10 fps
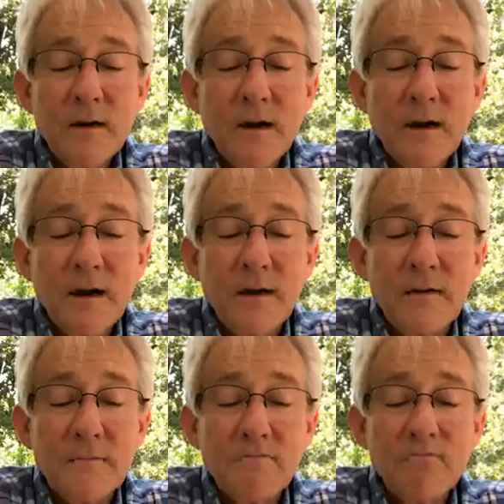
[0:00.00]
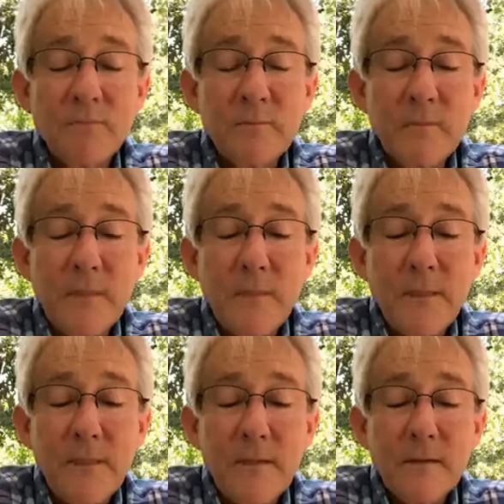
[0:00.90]

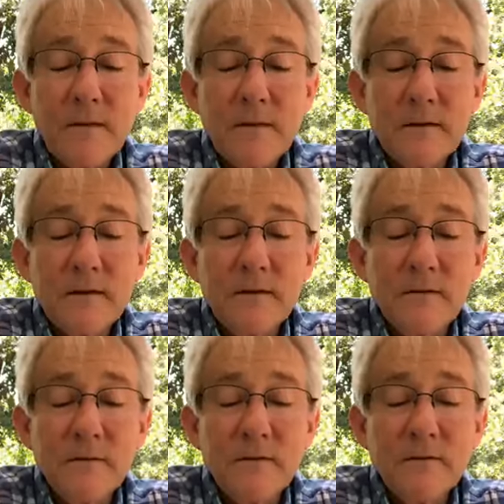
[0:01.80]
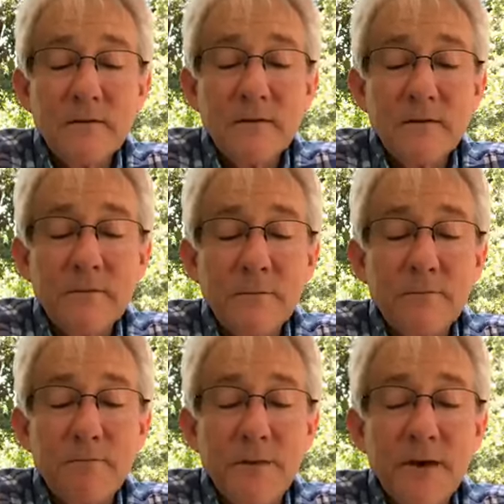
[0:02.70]

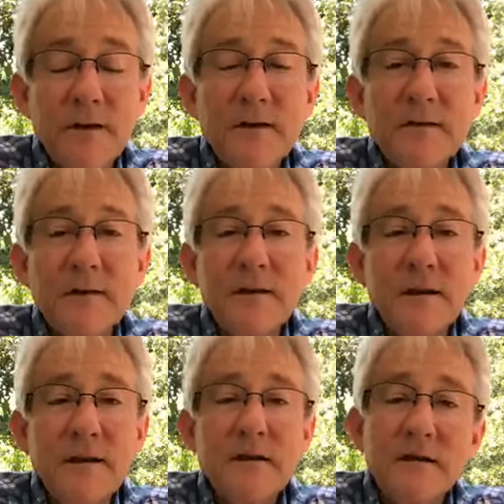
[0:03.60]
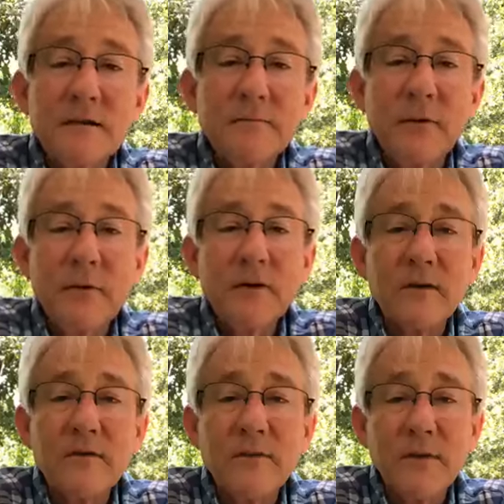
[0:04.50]
But it is
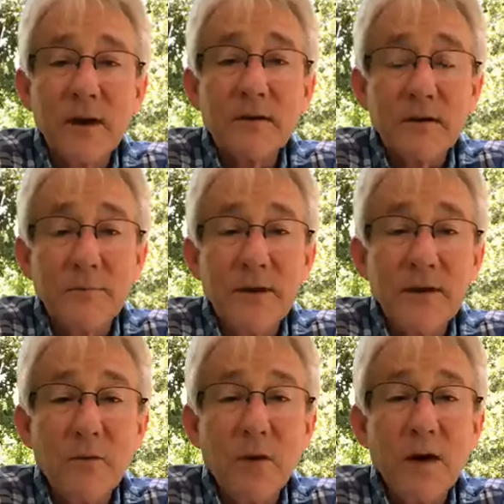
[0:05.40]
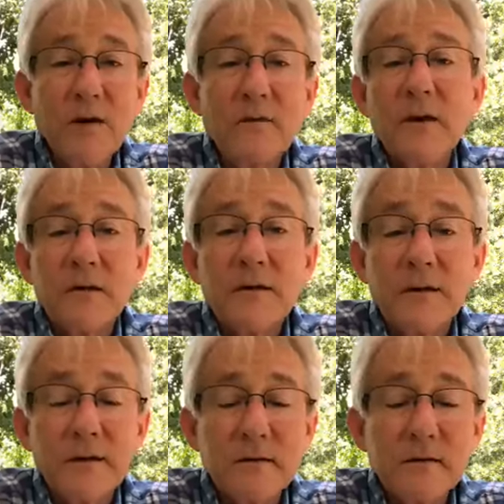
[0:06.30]
important for us to be aware of our
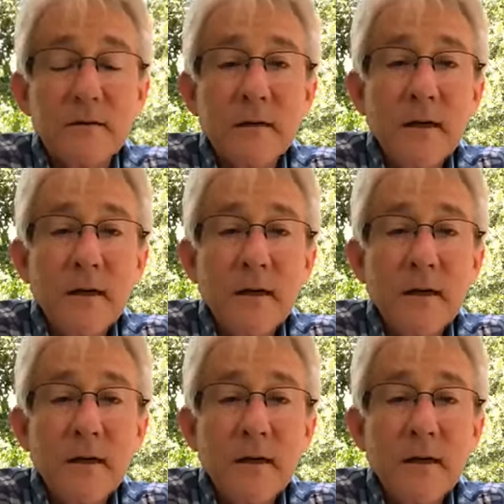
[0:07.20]
sins